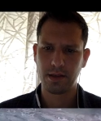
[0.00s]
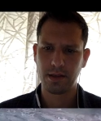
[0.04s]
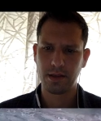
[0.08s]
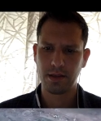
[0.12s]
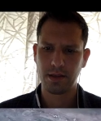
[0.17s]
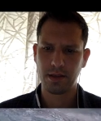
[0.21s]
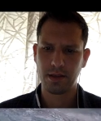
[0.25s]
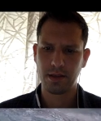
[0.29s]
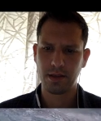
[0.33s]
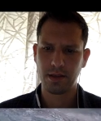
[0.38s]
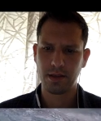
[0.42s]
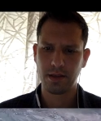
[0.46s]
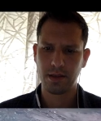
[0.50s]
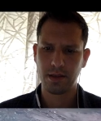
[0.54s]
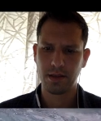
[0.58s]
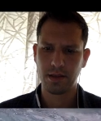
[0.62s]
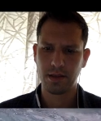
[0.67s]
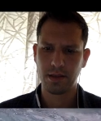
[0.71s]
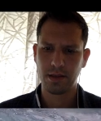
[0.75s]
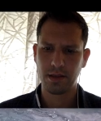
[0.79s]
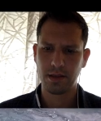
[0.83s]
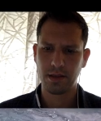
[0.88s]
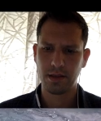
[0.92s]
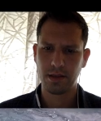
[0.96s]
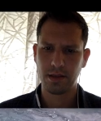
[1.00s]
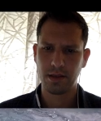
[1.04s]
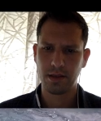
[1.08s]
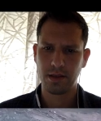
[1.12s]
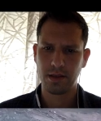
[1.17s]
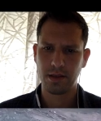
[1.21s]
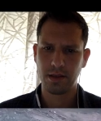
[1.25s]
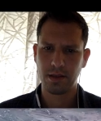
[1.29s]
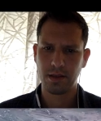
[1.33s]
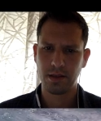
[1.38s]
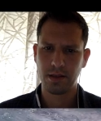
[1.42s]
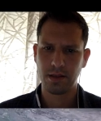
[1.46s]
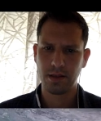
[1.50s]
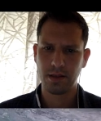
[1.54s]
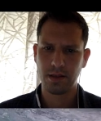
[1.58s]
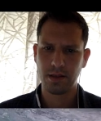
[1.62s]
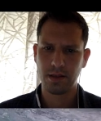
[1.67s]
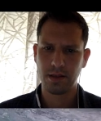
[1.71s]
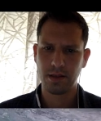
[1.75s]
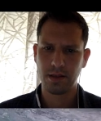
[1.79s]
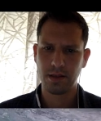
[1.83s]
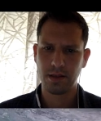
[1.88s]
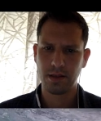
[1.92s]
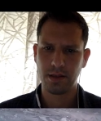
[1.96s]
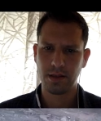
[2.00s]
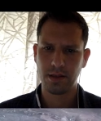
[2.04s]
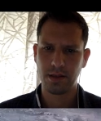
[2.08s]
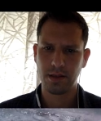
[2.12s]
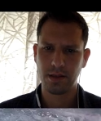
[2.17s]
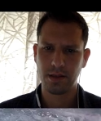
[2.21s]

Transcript: (silence)